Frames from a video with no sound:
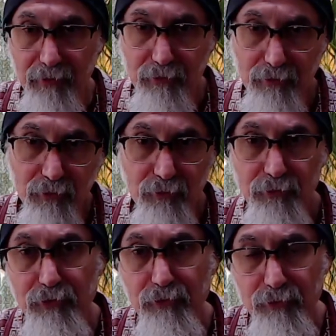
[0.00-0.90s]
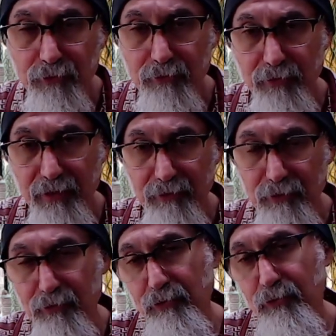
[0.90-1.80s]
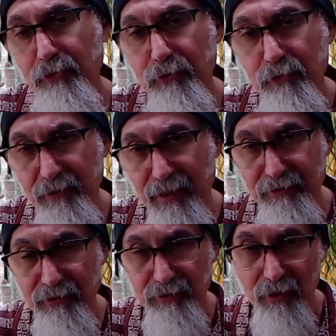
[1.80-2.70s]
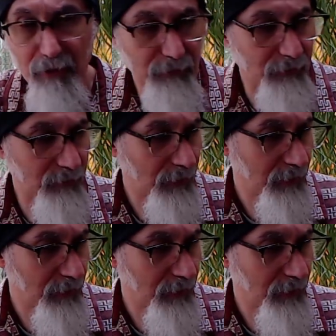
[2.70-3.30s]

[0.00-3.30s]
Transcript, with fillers: you can learn do your own accounting, you can do your own taxes, you can